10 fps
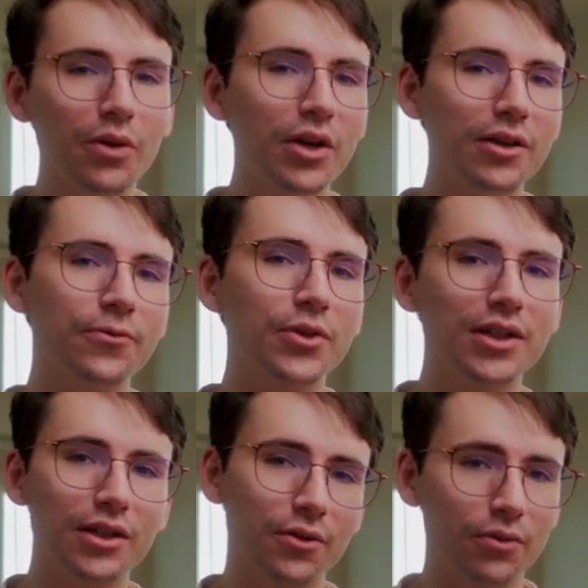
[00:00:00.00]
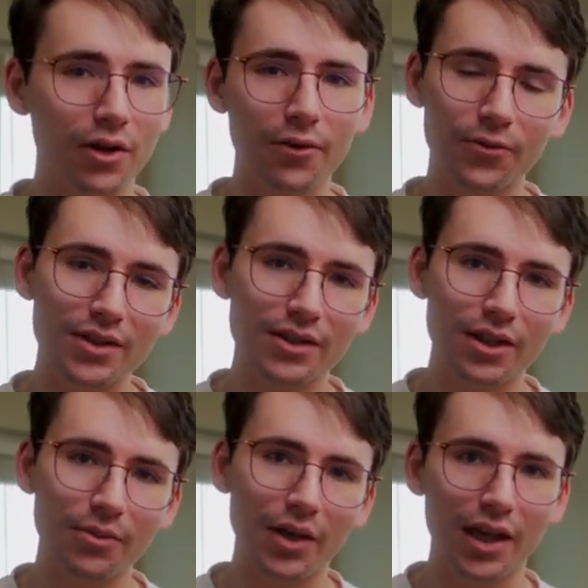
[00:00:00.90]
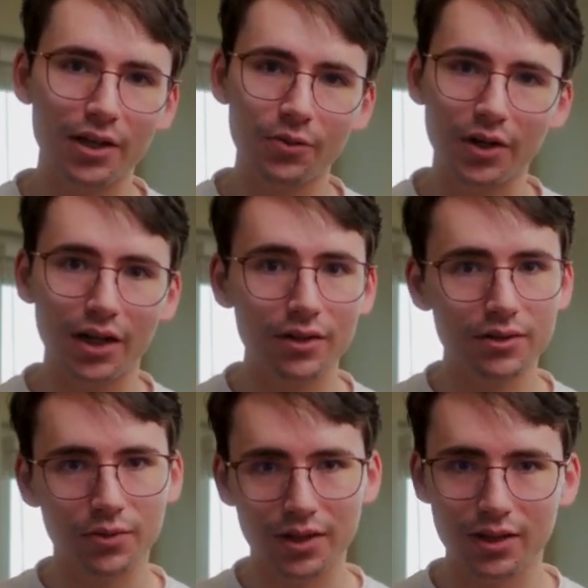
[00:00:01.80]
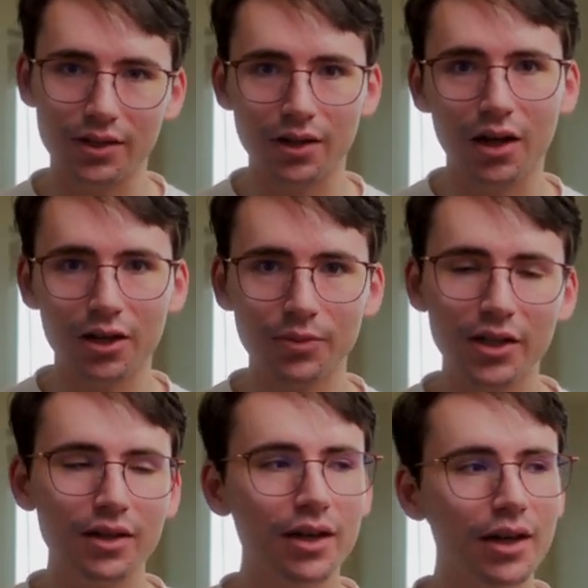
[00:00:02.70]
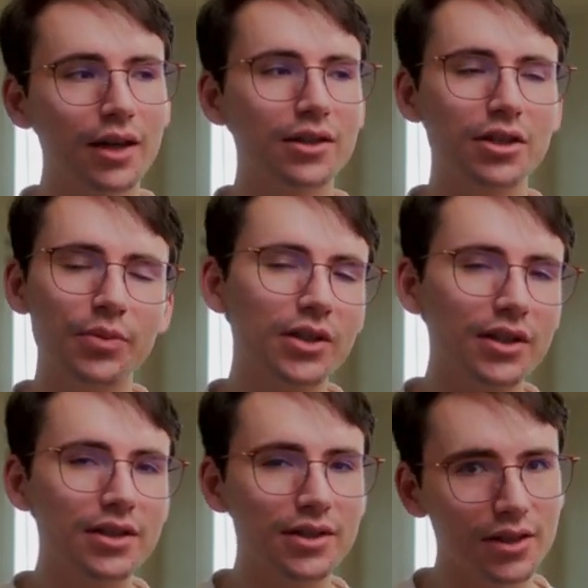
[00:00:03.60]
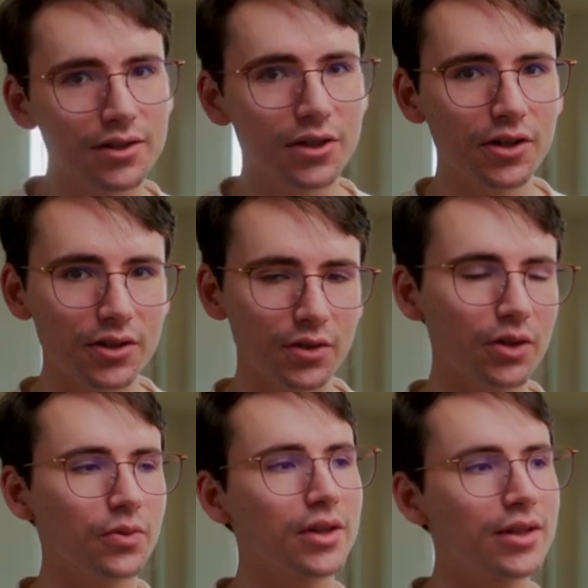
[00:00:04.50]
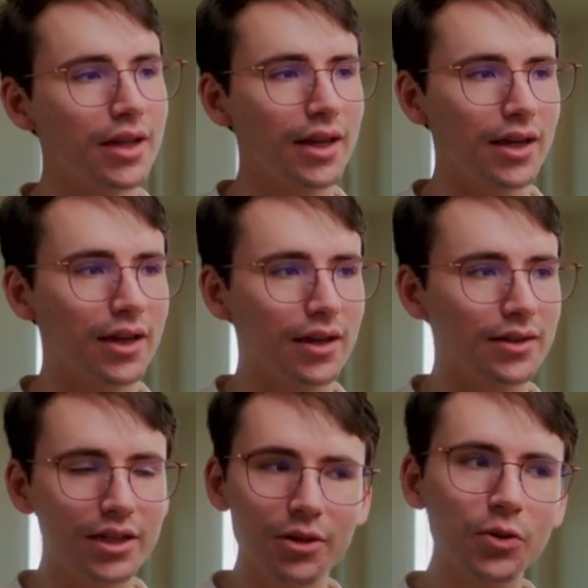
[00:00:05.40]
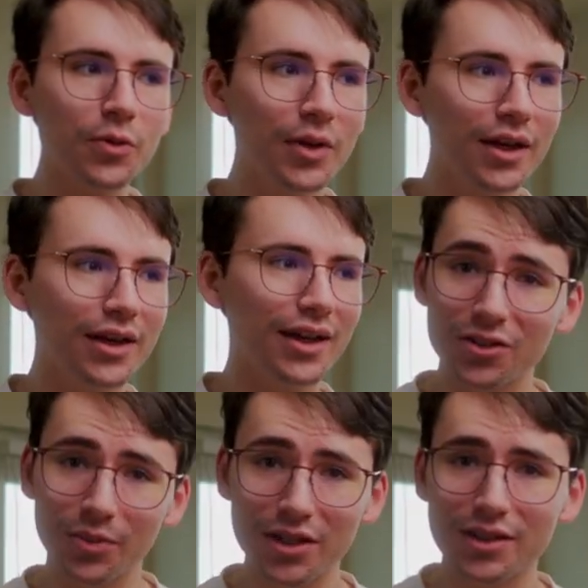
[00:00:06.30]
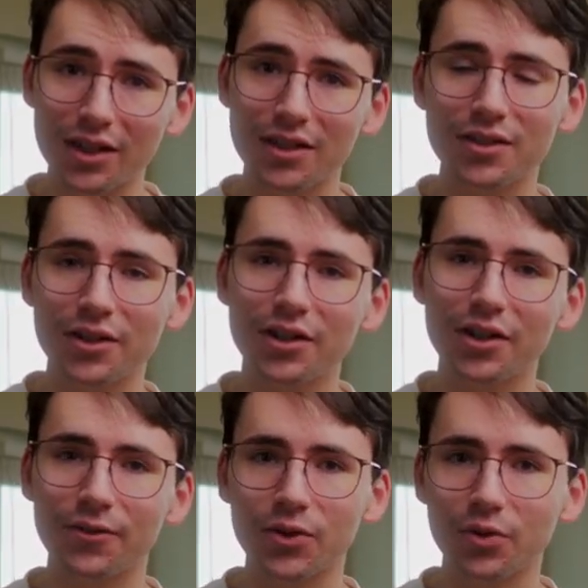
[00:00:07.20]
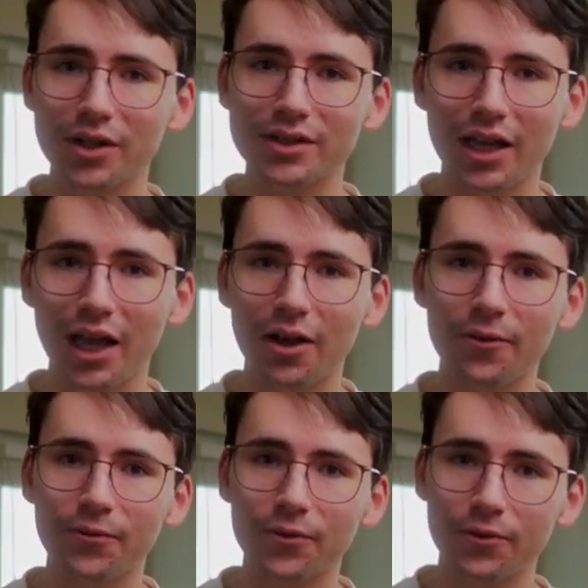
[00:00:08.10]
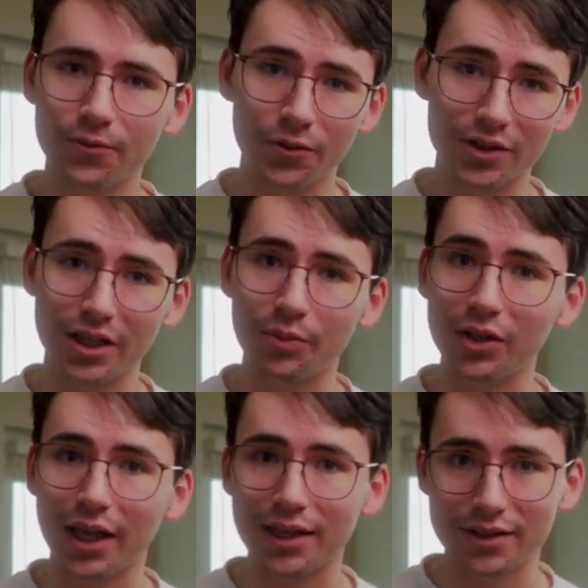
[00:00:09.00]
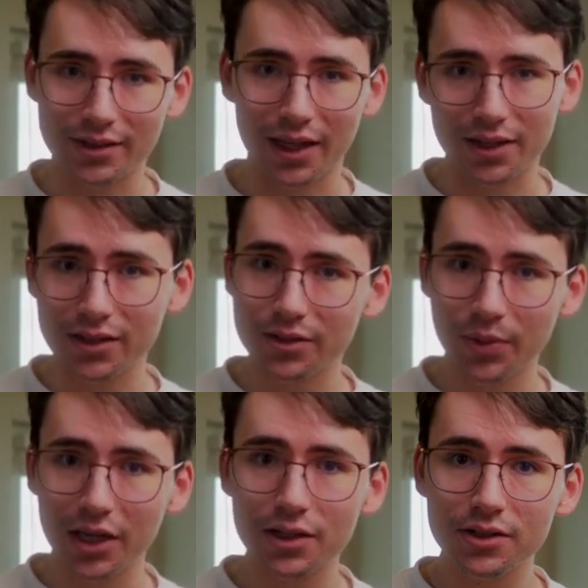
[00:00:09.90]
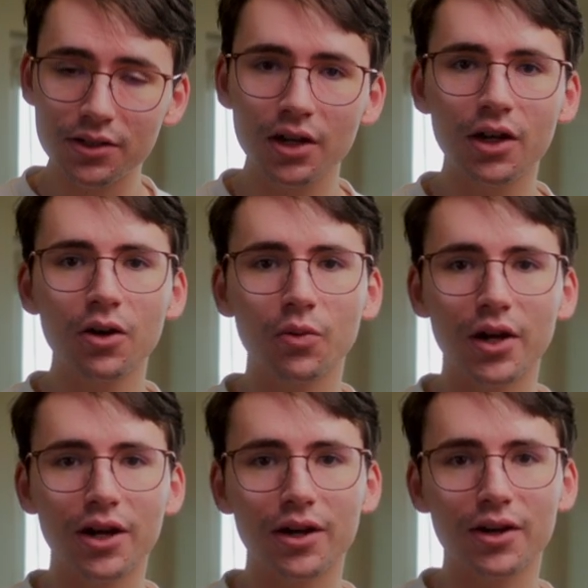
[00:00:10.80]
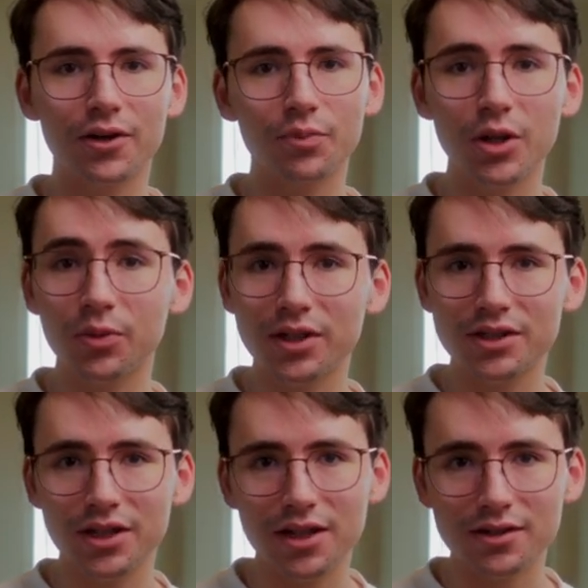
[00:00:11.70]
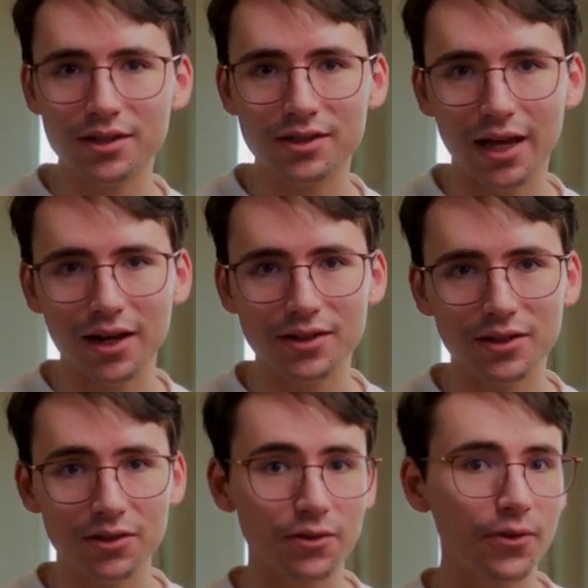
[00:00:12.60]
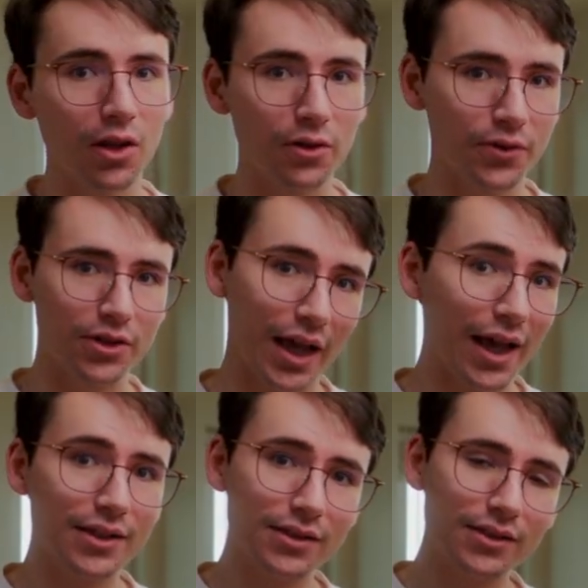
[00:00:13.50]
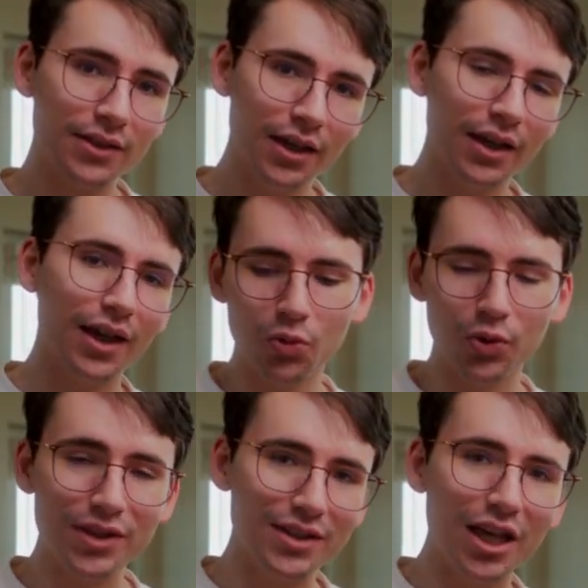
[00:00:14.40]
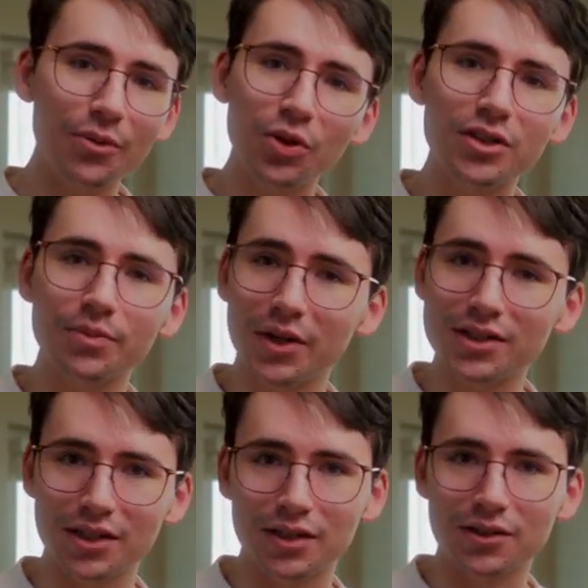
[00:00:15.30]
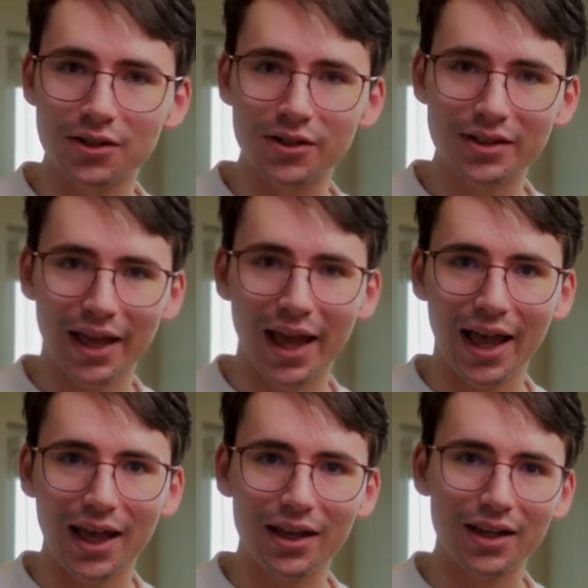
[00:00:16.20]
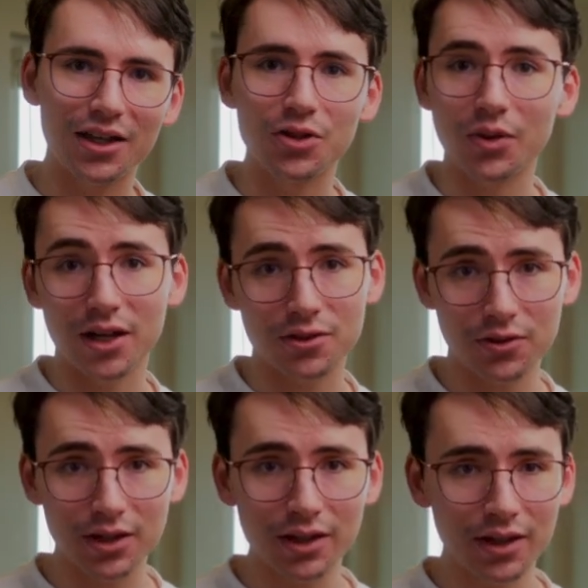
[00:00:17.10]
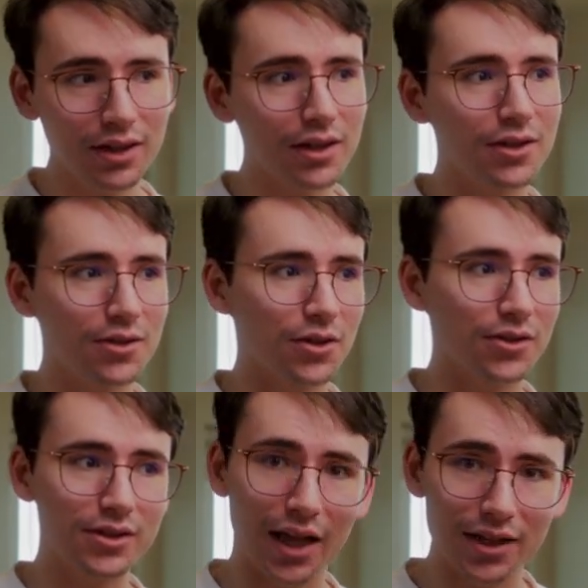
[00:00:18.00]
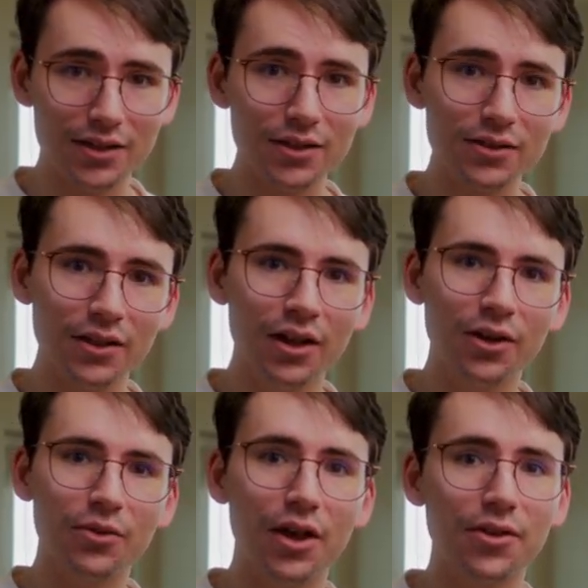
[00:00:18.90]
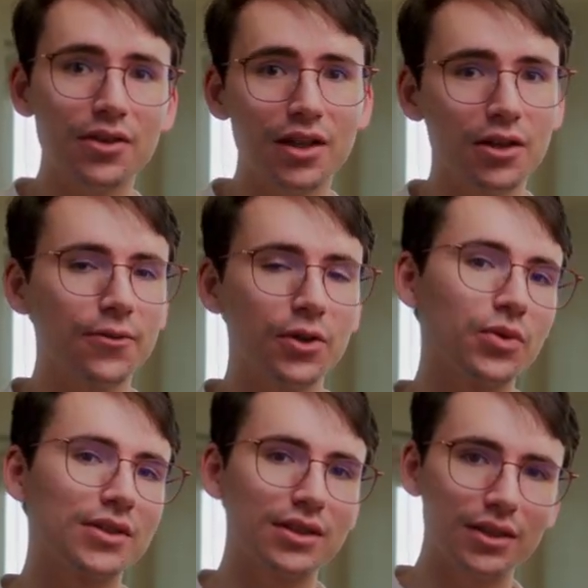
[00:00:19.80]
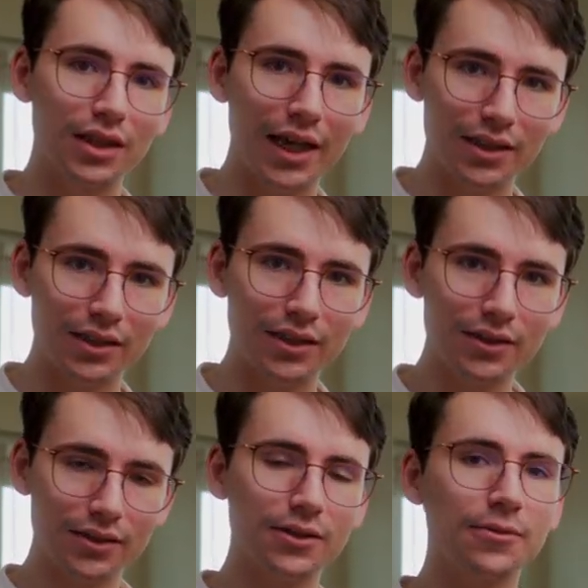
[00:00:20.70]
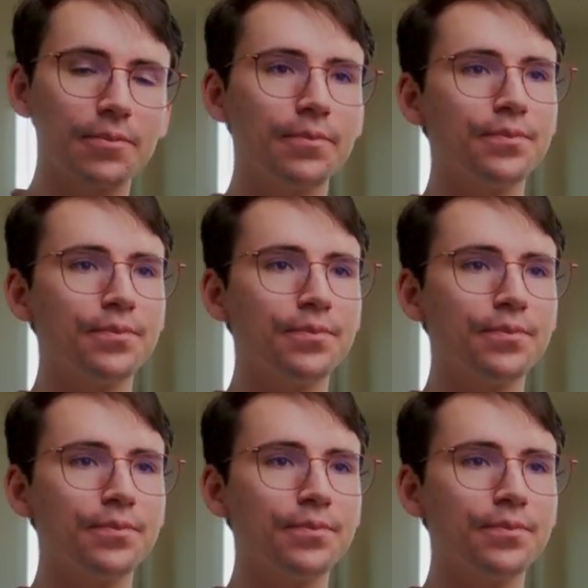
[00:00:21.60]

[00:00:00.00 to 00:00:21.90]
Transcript: That way, if we need to reference them anywhere else within the document, typically it's easier to do it with a table. It also makes it easier if you wanted to have, for example, a settings page where people could change the statuses of all of your tasks. With a table, it's much easier to add a new entry into your statuses rather than if it was a select list.